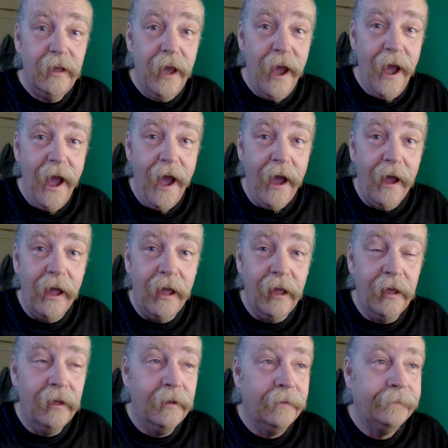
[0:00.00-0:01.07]
Yeah. Okay, well,
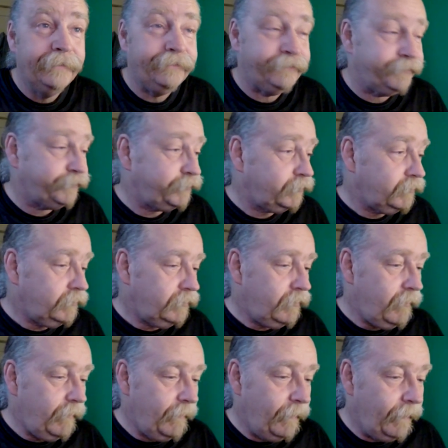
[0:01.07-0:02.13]
Major Nelson,
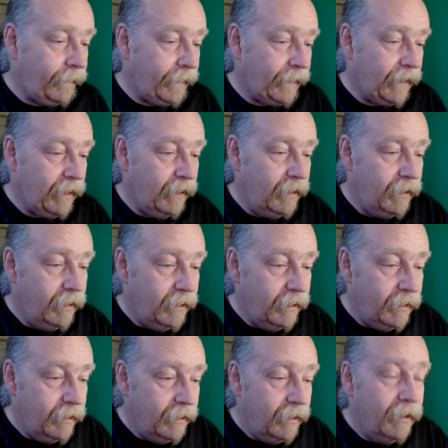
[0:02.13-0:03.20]
that's right. But when they're
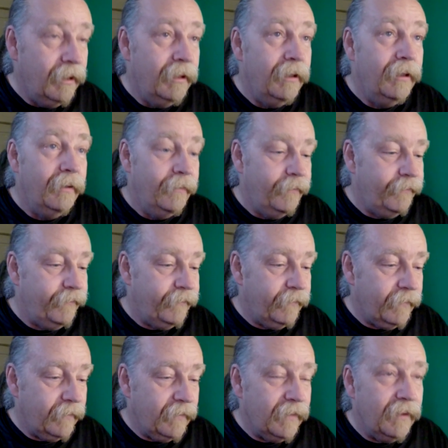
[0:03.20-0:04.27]
over there visiting my
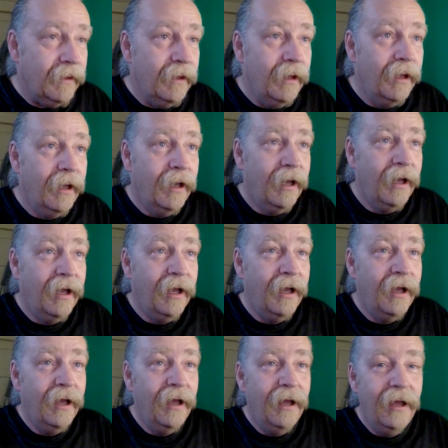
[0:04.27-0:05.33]
mother...
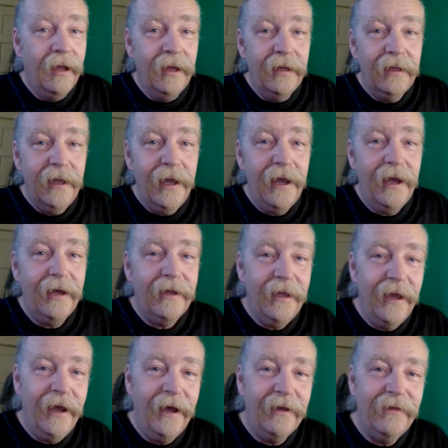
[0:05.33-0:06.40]
Yeah,
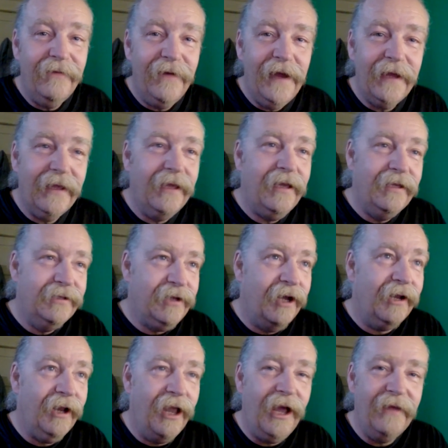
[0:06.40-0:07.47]
yeah. The fact he's
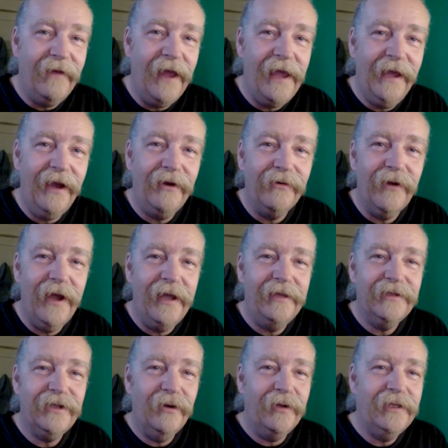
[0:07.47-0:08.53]
on a live hangout,
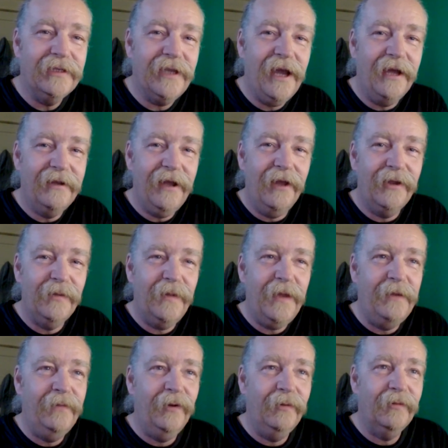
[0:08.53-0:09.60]
right? So he's got other
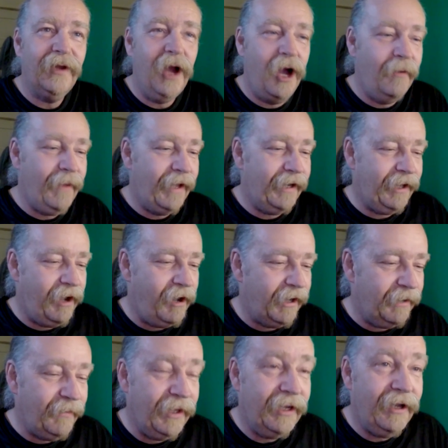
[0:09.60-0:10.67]
people commenting on
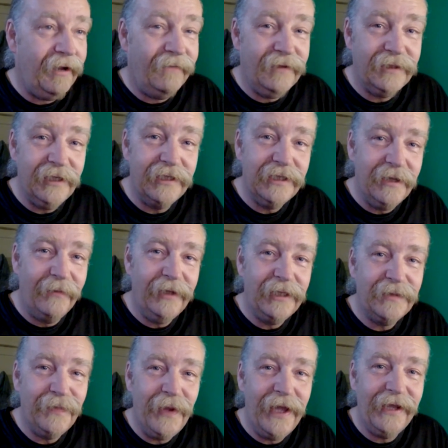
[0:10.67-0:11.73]
him, and obviously
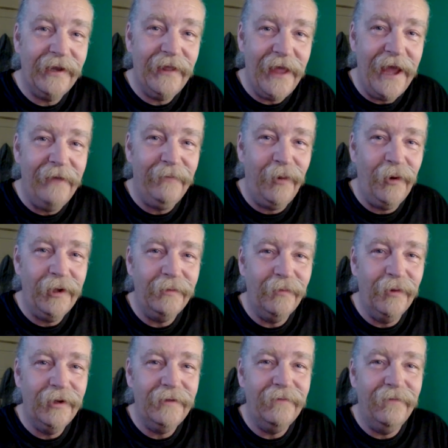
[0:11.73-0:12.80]
somebody's pegged that point
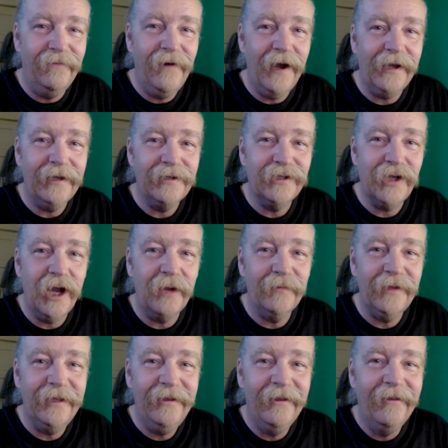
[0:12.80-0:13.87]
pretty fucking
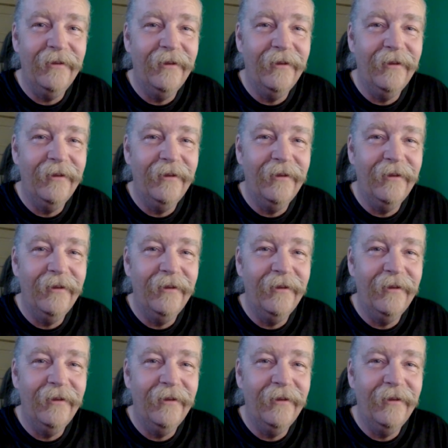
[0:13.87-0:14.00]
sharply.